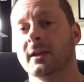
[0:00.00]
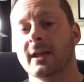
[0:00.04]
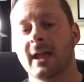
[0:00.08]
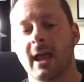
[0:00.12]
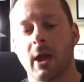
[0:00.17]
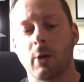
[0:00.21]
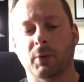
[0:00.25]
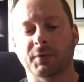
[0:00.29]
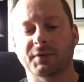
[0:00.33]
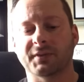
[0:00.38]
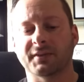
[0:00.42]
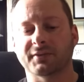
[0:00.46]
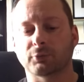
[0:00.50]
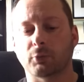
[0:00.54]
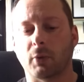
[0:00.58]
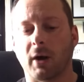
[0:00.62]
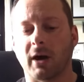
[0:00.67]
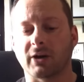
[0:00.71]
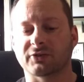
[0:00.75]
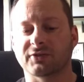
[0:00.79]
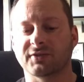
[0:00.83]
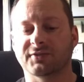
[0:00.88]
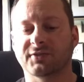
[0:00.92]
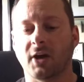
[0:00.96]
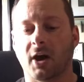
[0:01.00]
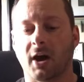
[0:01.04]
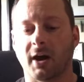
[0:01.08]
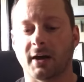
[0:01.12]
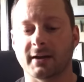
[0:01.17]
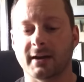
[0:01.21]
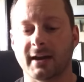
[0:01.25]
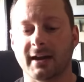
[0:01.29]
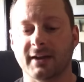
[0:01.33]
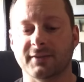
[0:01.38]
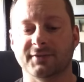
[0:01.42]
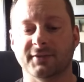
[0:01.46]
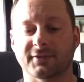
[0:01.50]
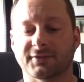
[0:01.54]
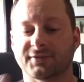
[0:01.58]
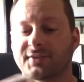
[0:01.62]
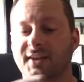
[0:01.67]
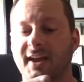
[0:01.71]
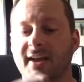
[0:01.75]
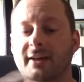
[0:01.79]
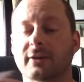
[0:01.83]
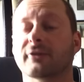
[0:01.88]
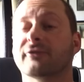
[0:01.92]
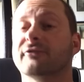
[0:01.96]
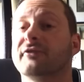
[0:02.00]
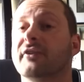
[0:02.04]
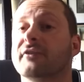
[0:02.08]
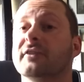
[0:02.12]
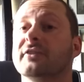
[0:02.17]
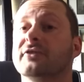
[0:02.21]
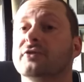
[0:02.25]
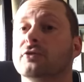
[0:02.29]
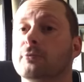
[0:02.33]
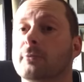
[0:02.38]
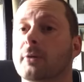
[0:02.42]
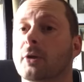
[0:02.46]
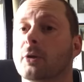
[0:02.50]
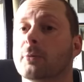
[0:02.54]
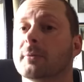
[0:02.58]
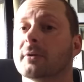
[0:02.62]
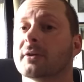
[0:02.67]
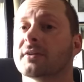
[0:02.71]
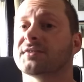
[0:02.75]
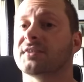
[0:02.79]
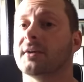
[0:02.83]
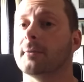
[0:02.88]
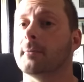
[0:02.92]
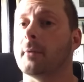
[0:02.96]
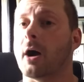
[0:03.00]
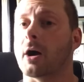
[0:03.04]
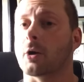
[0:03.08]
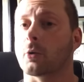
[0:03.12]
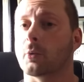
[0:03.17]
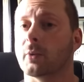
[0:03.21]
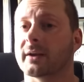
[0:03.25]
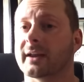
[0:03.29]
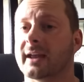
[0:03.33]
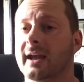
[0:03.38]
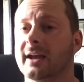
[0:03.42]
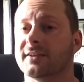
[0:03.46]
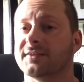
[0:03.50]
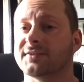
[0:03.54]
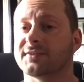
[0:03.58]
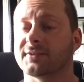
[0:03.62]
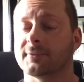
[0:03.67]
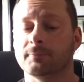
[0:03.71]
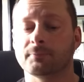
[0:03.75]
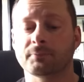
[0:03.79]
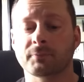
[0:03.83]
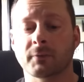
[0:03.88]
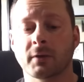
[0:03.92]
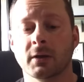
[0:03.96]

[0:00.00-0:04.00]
And what this watch has done is your standard fifty-two millimeter Sub-Aqua case.